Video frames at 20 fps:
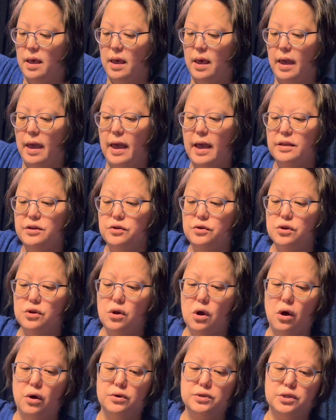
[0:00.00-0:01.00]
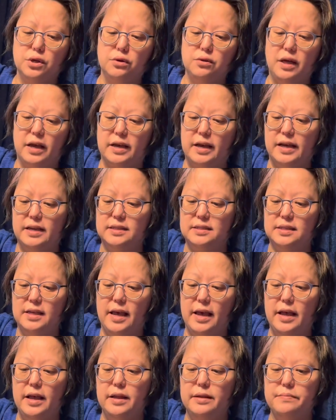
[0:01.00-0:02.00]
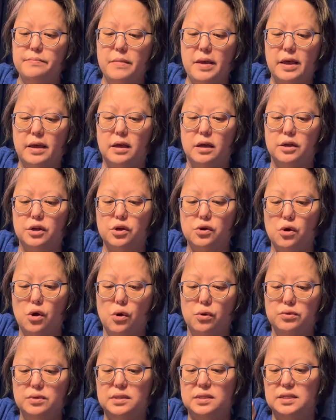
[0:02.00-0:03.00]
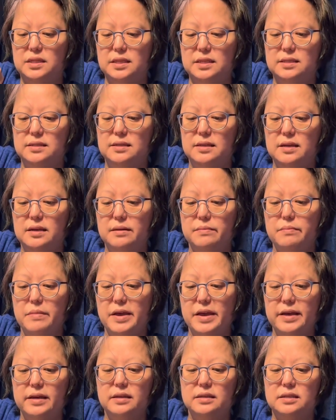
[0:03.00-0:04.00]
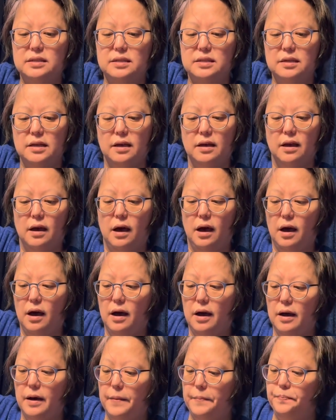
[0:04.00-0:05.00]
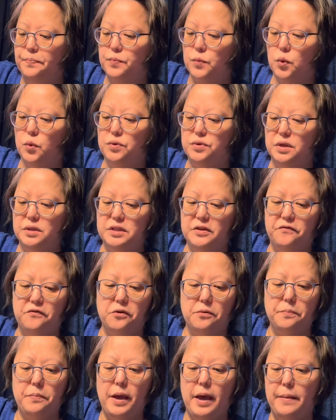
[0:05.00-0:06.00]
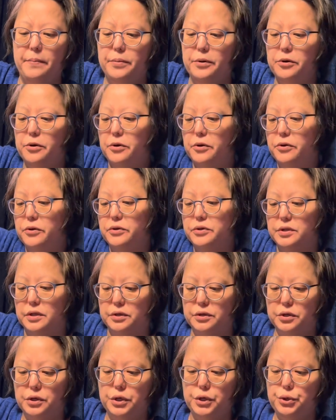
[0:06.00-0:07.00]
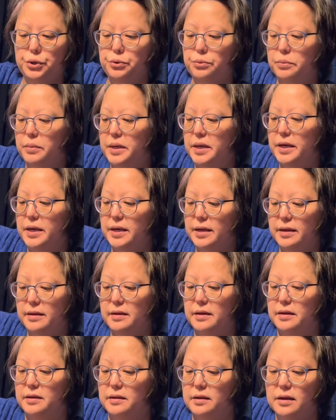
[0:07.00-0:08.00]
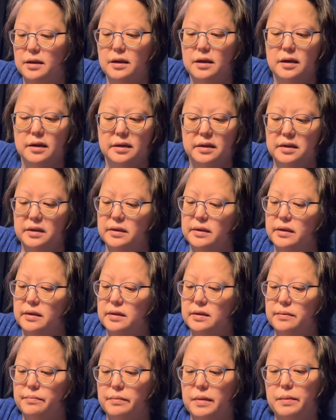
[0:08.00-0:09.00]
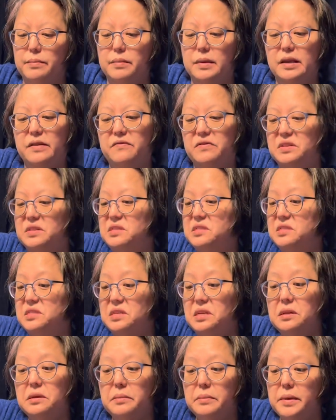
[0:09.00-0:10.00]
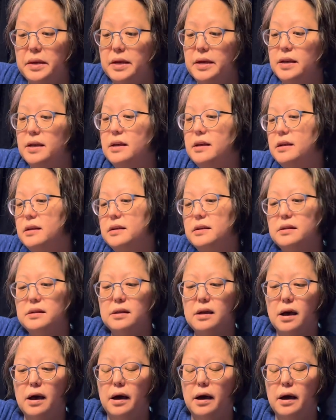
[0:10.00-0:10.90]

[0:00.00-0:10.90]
And you can also, like I said, make your own seasoning mix with the different peppers and cumin and even cinnamon.